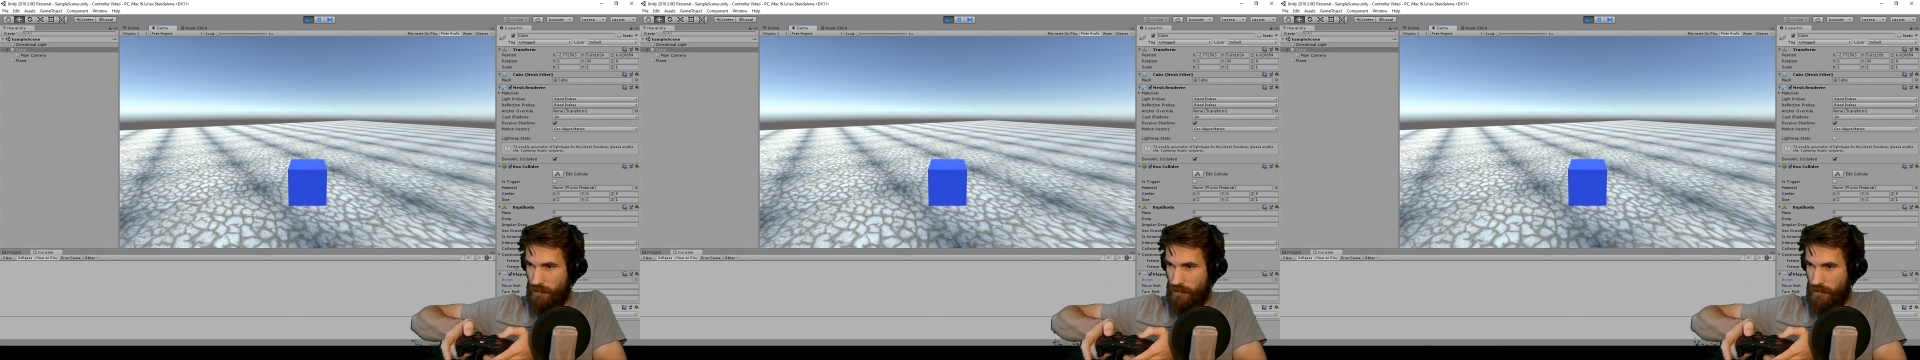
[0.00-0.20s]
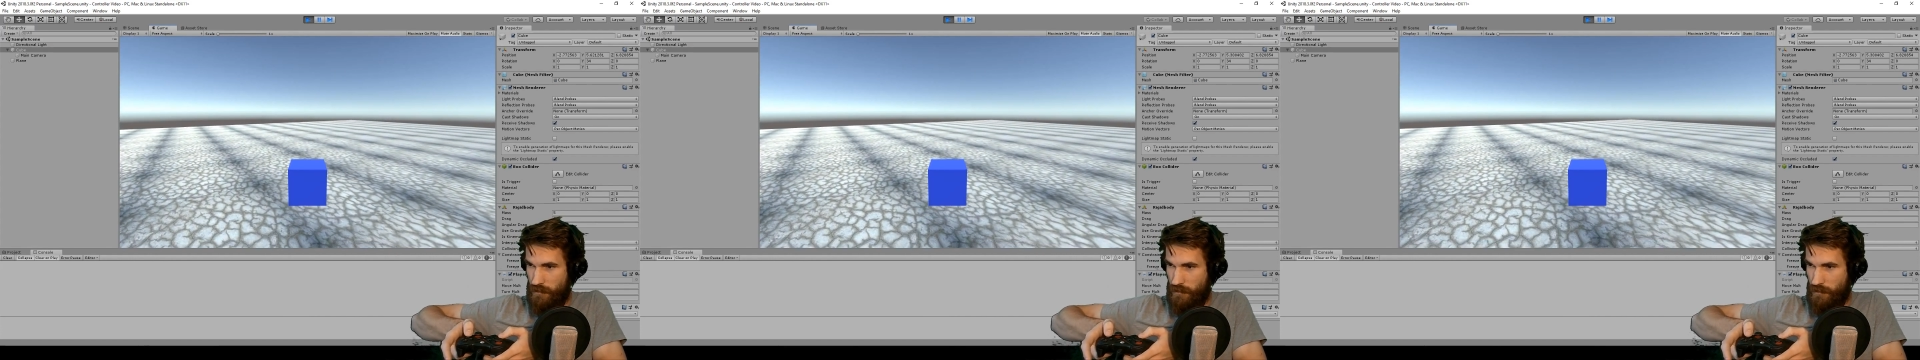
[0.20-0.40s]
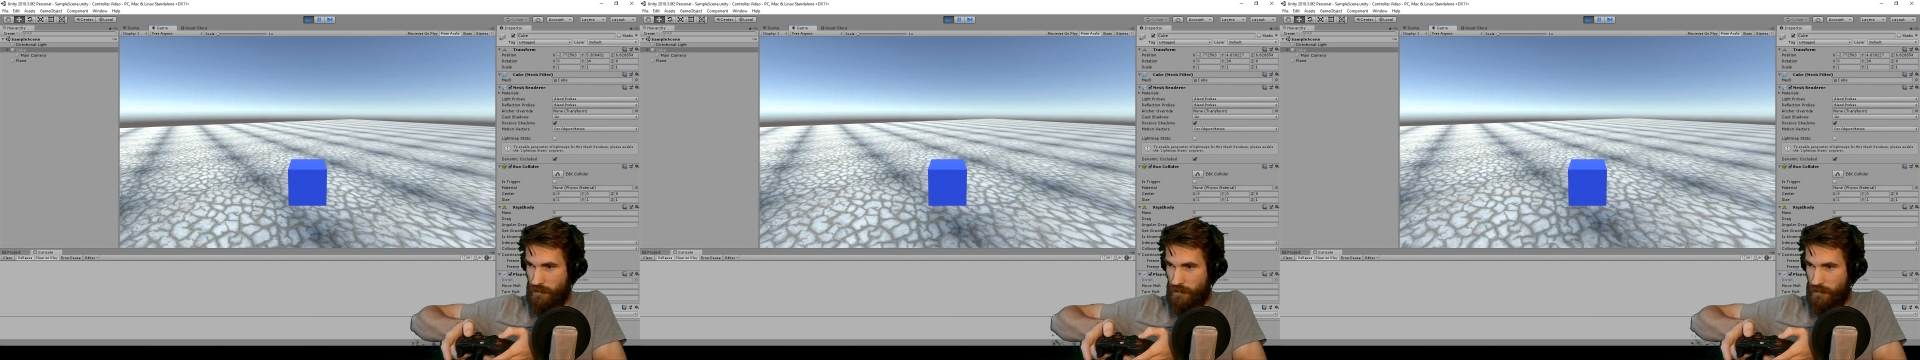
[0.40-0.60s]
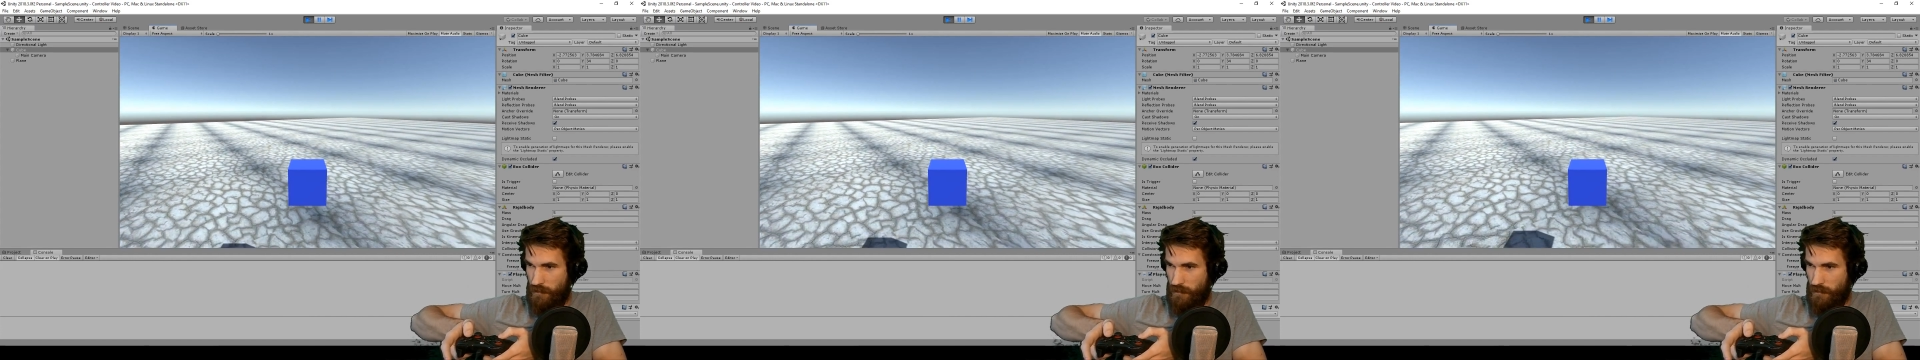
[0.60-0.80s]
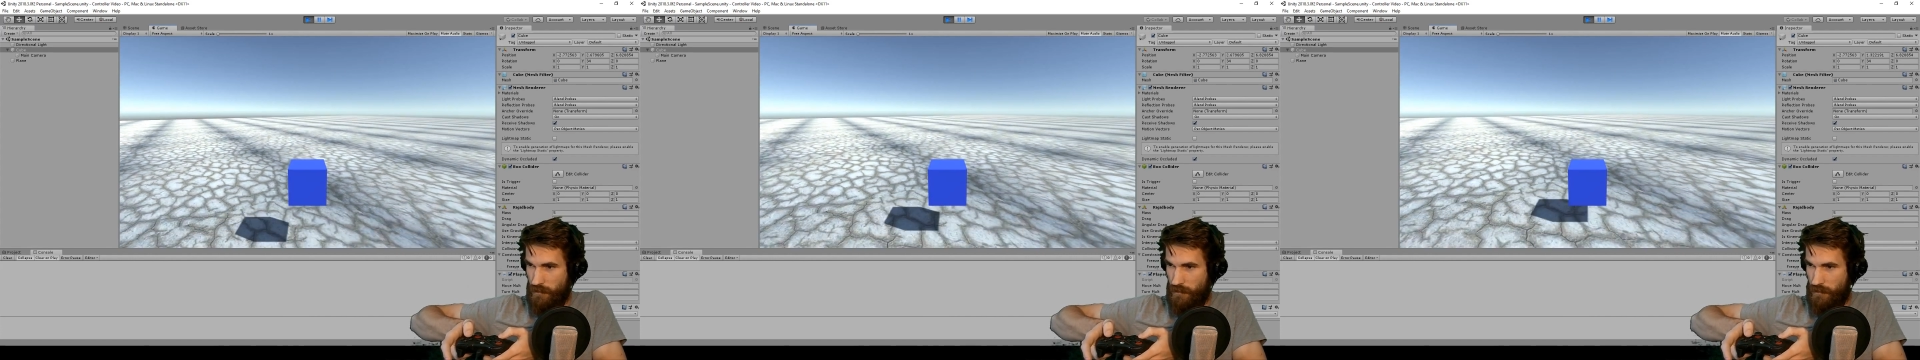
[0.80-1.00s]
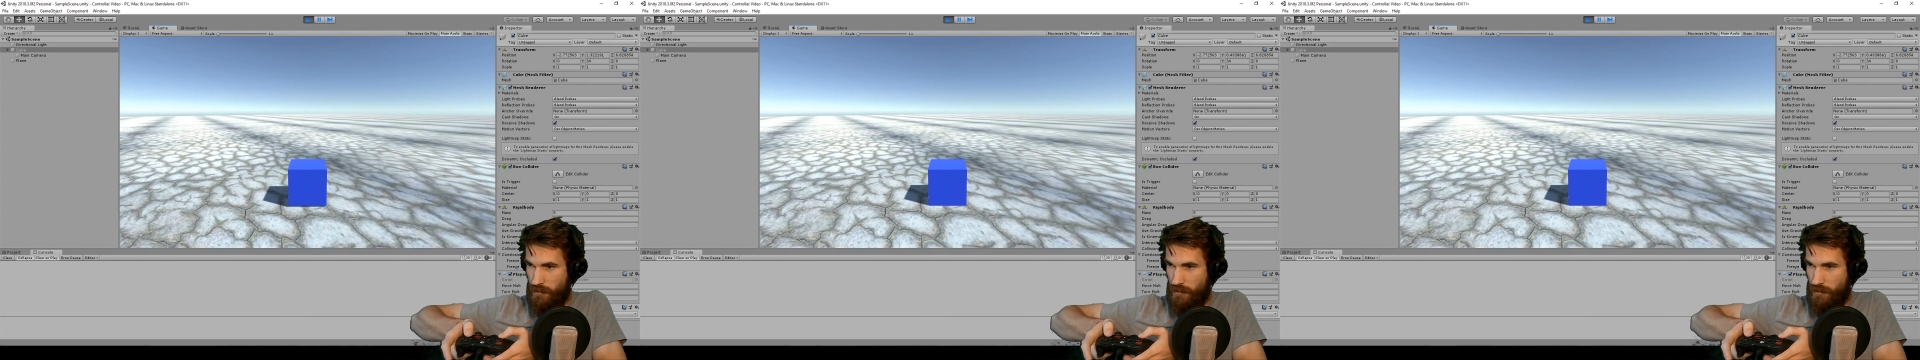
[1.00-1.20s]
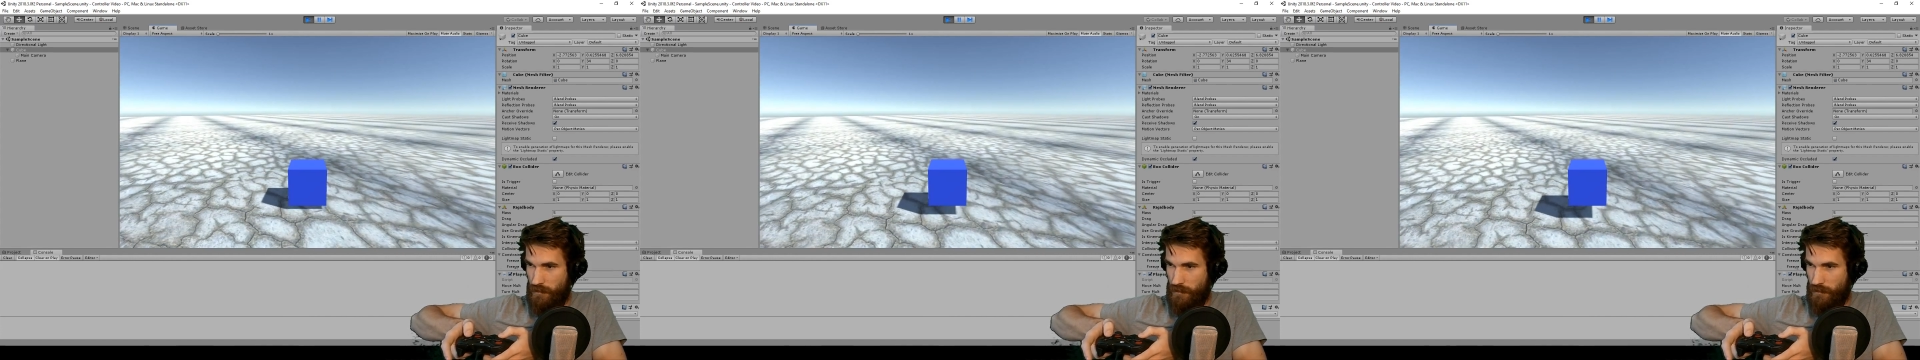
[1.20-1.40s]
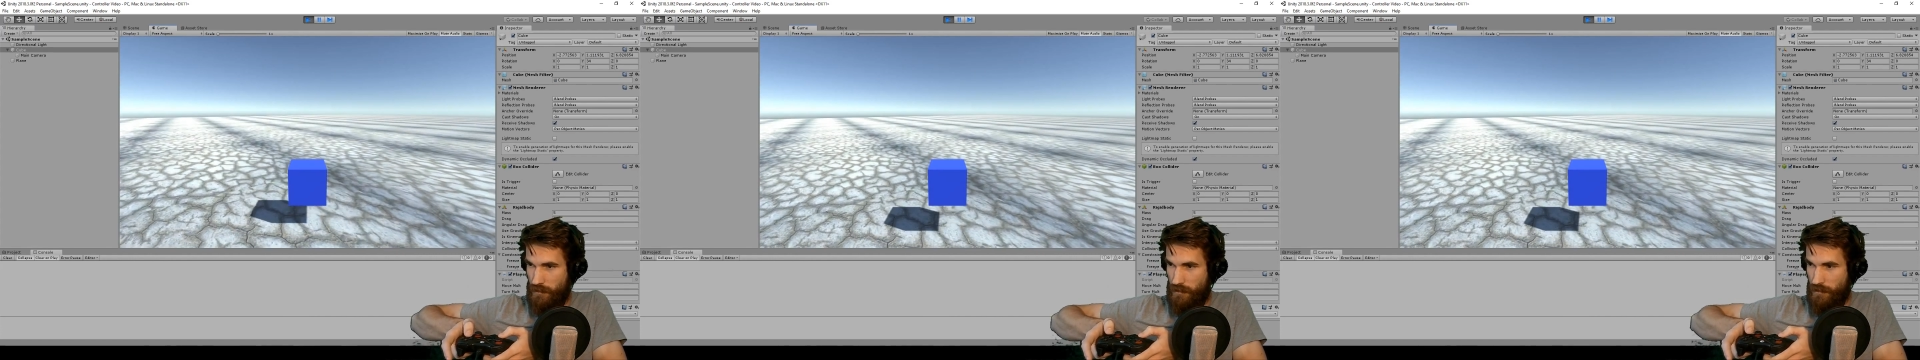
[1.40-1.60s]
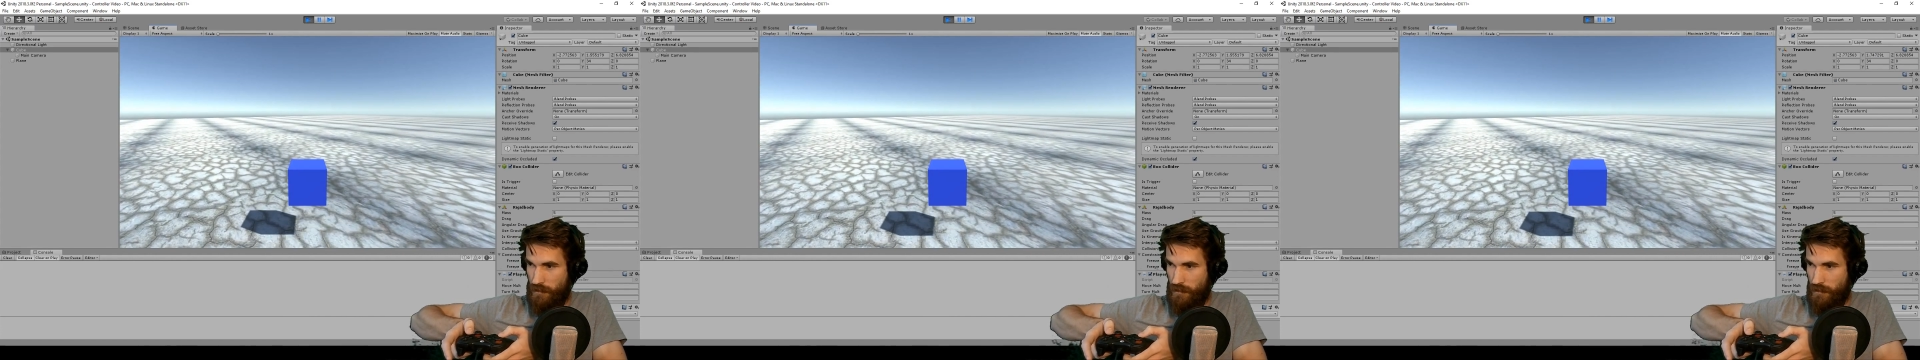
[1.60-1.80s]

Nobody speaks.